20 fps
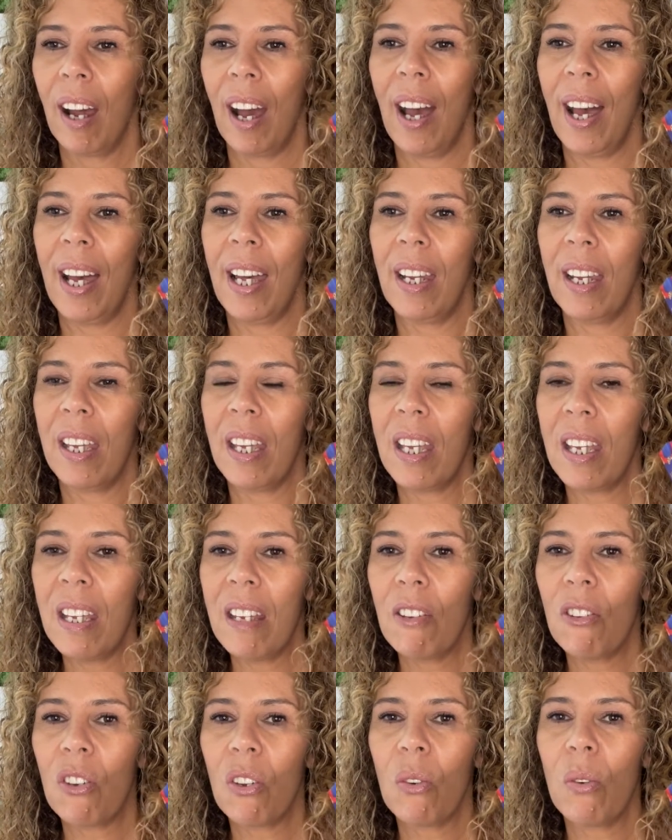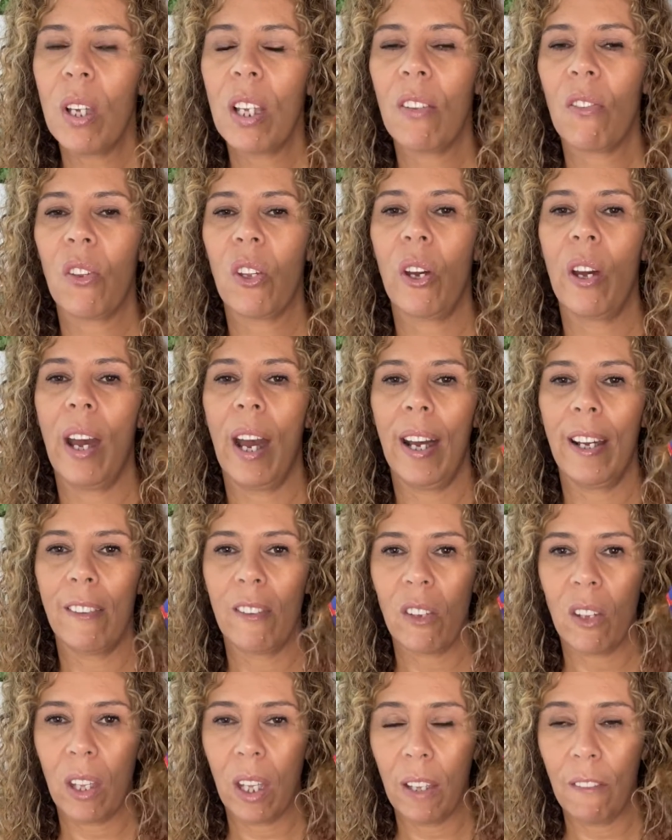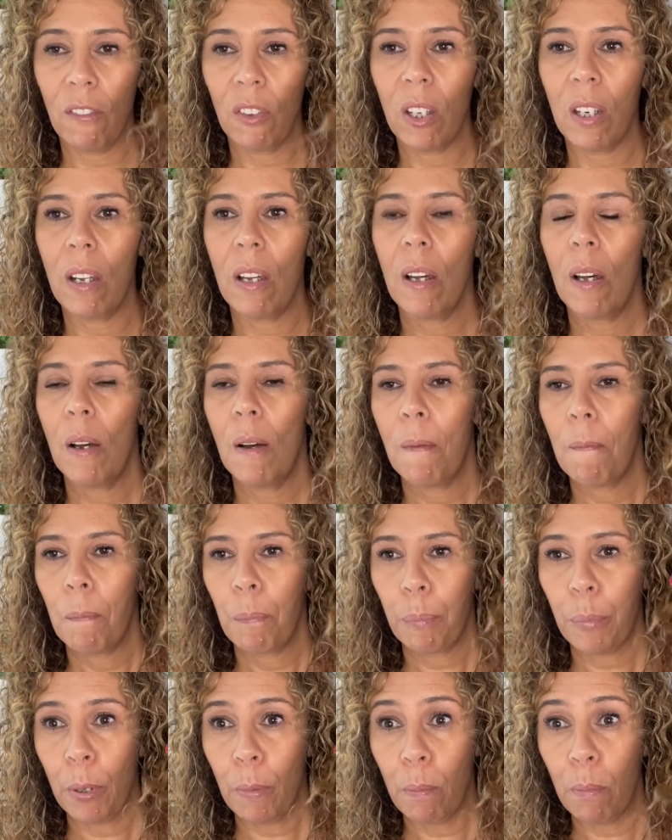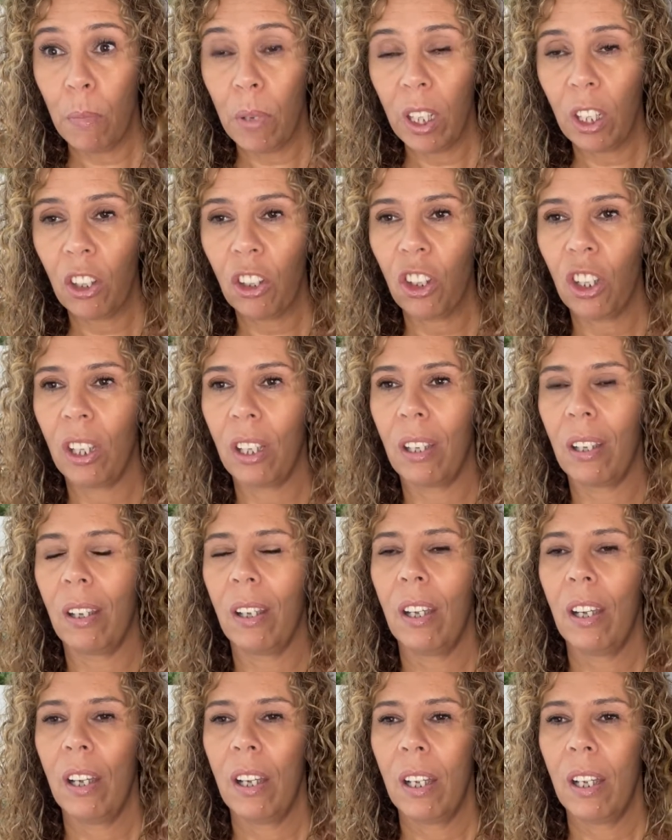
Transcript: And in doing so, has given permission